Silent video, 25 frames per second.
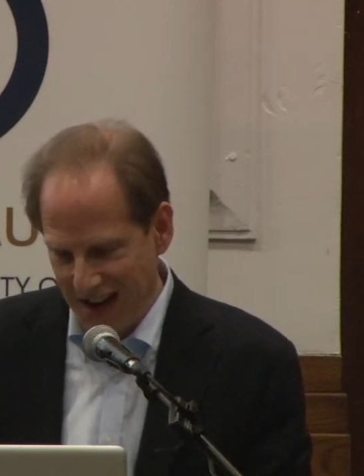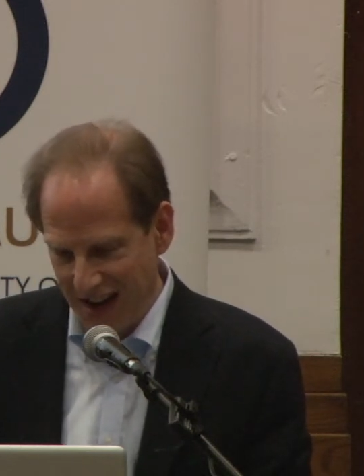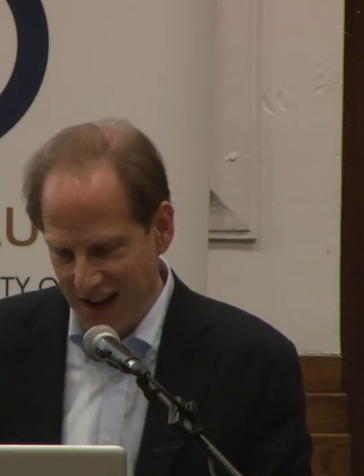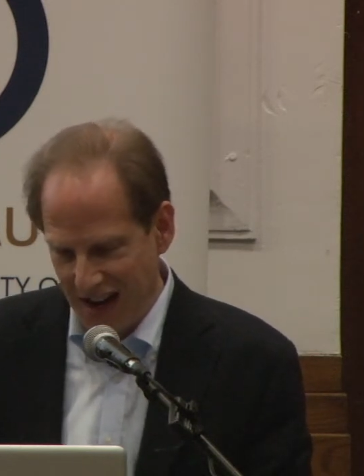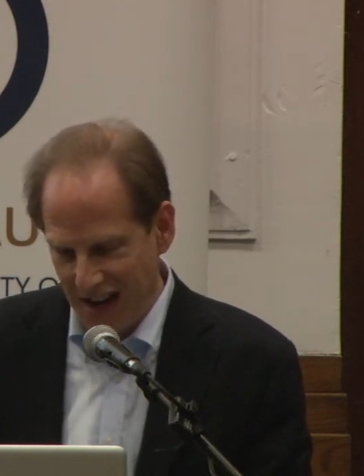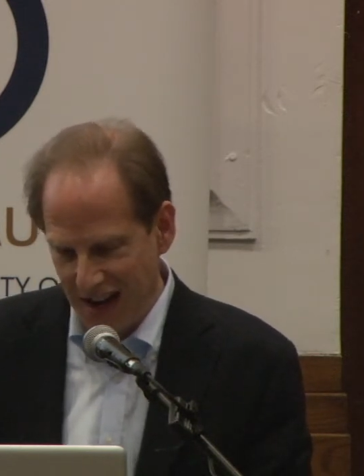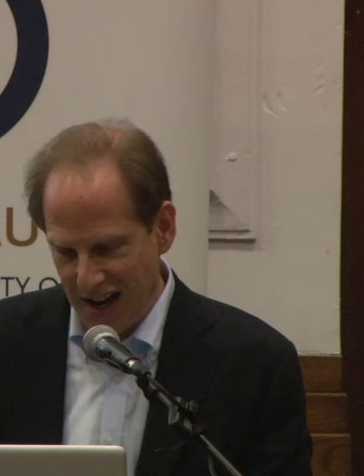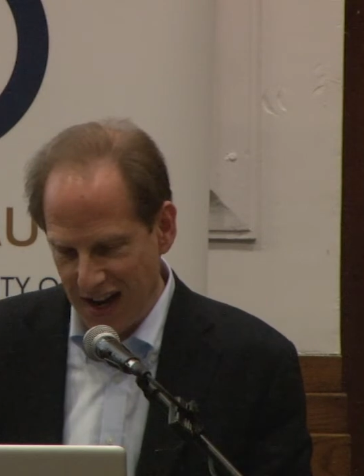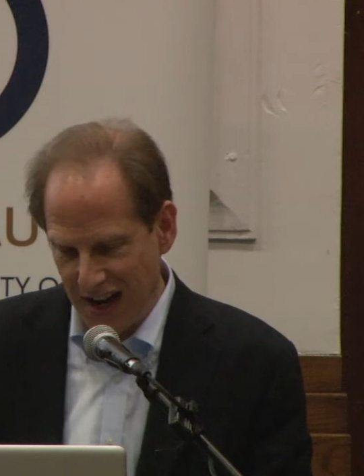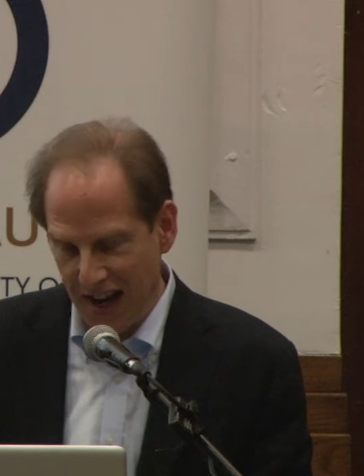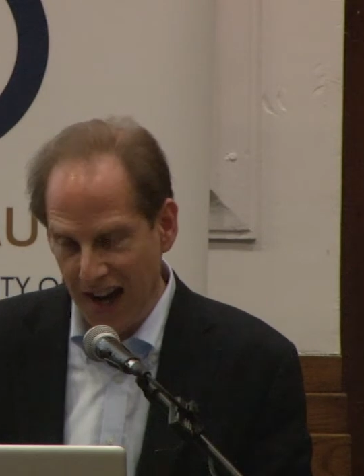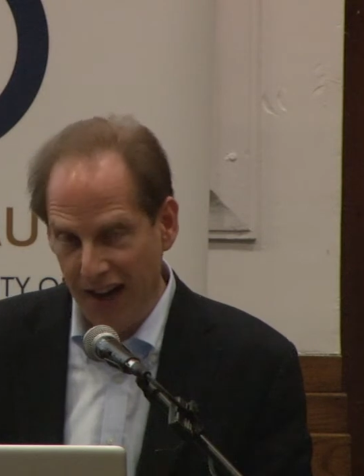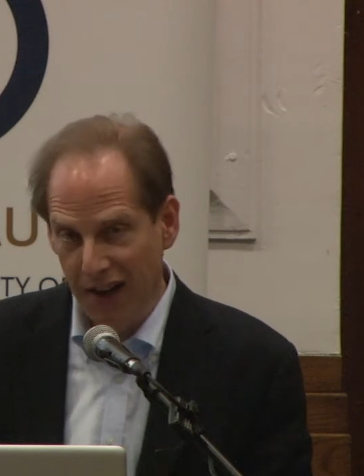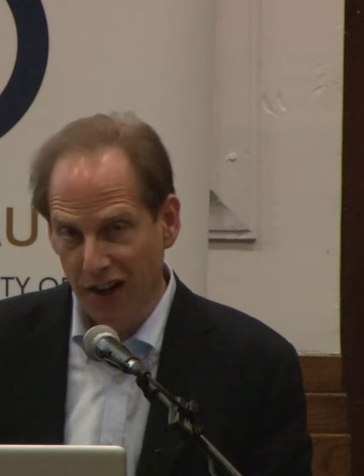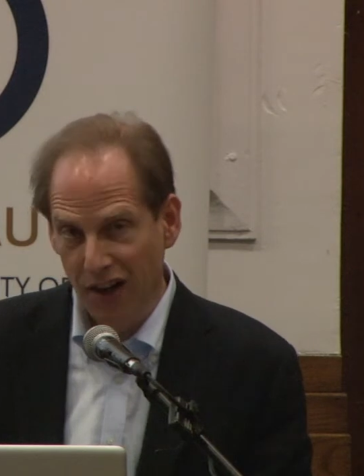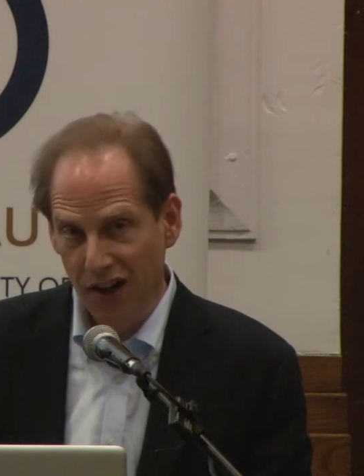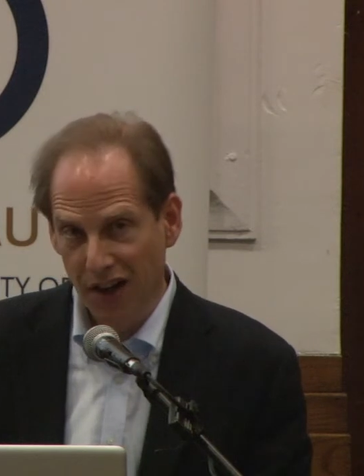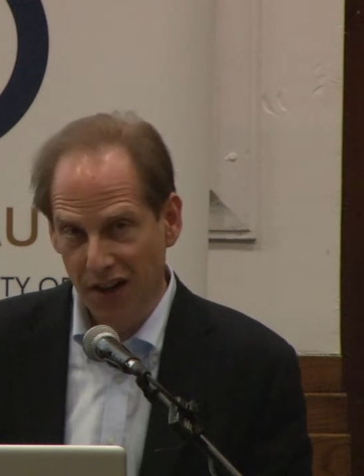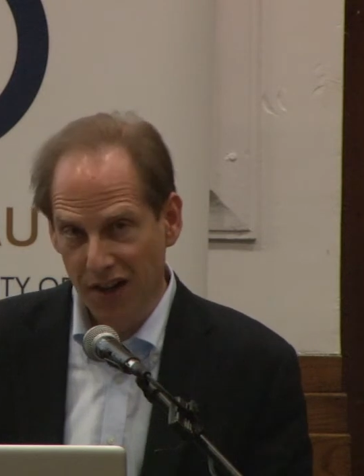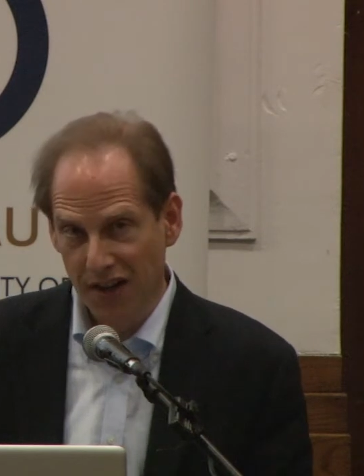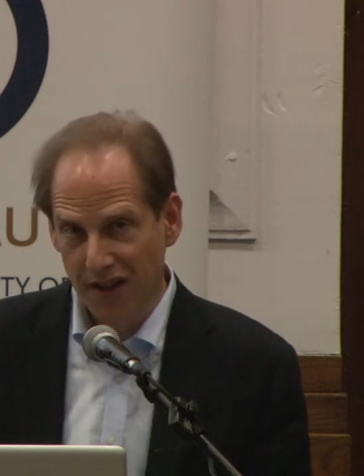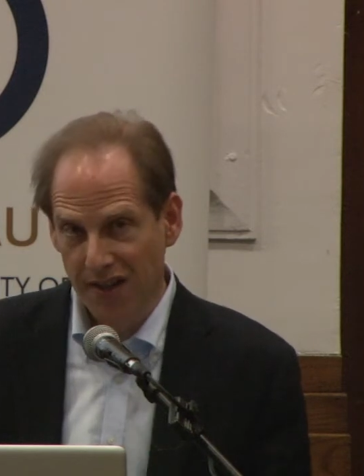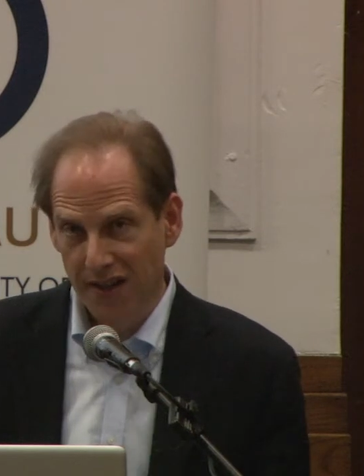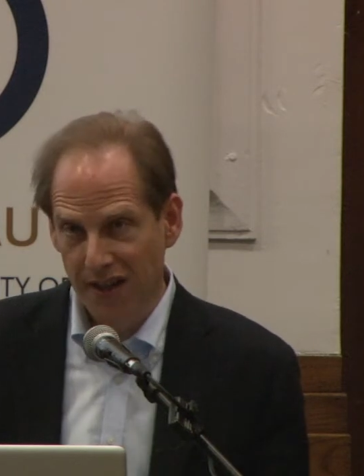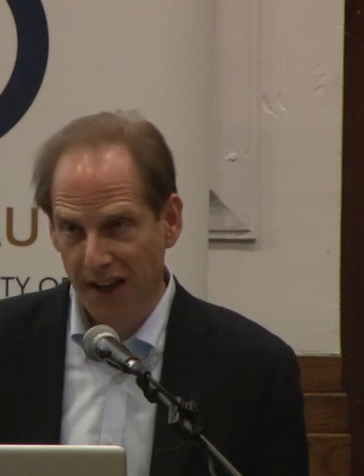and look at
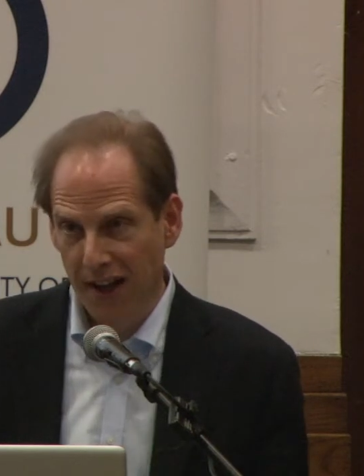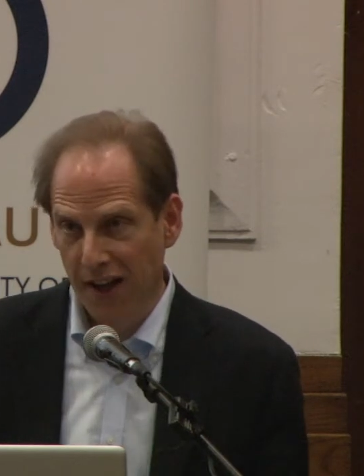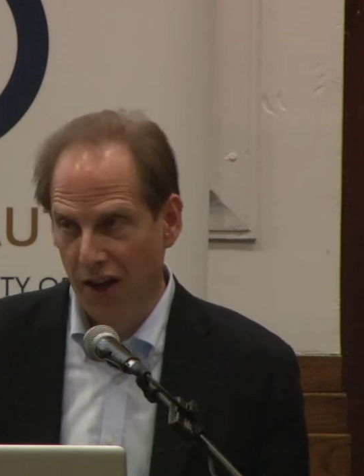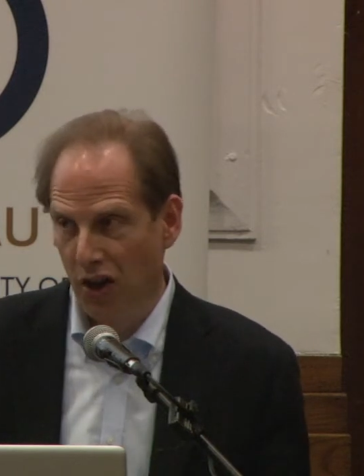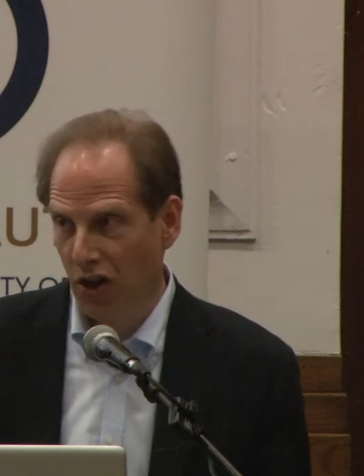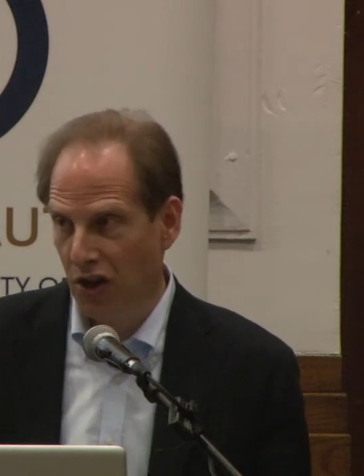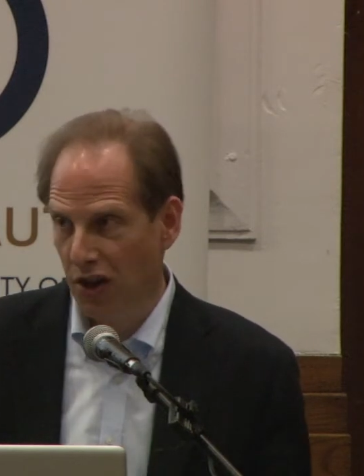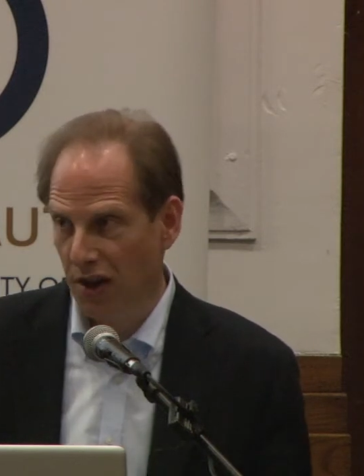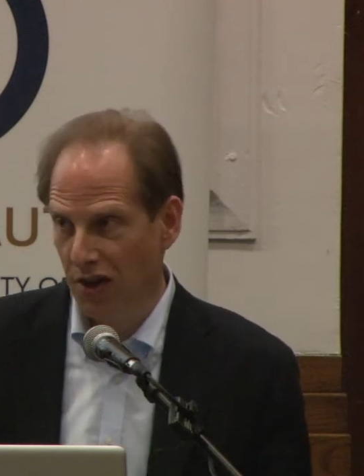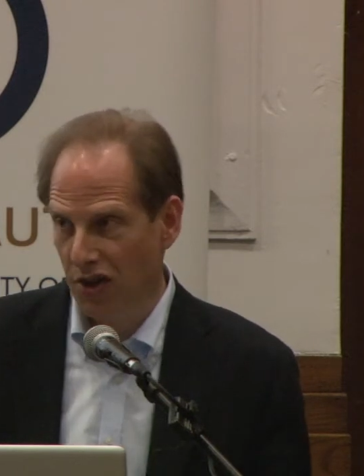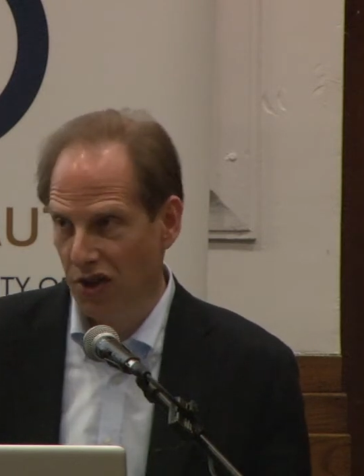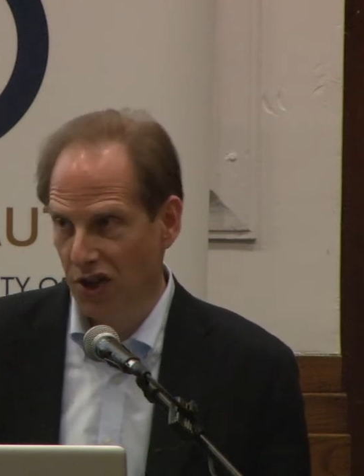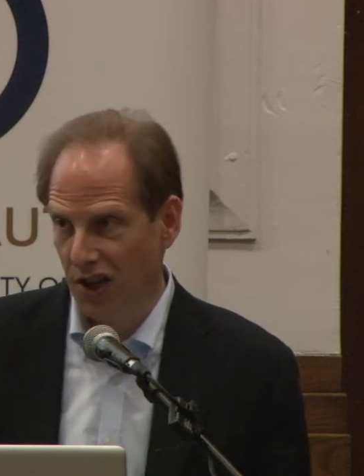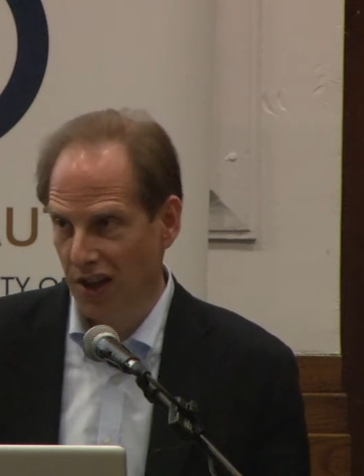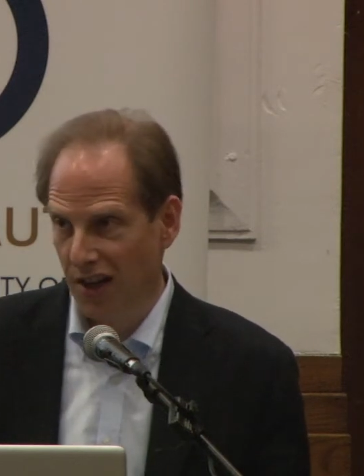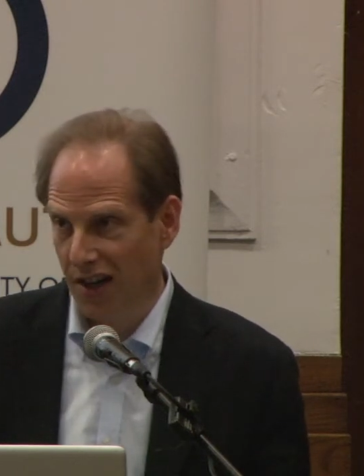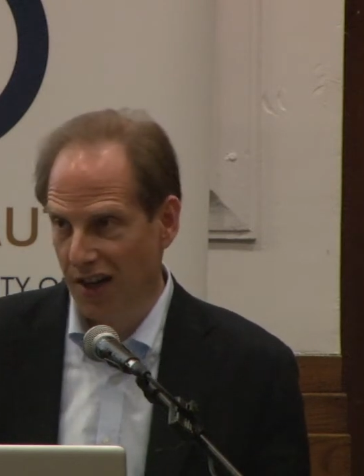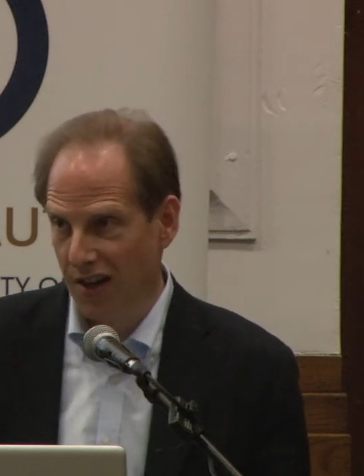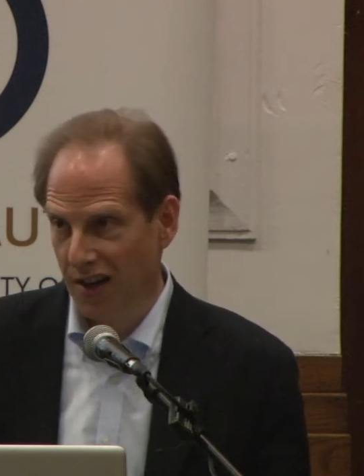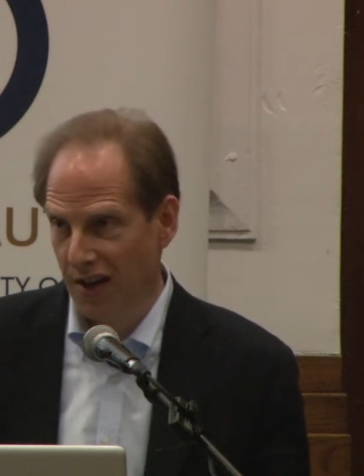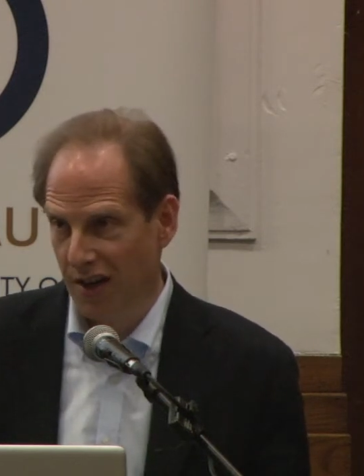the psychology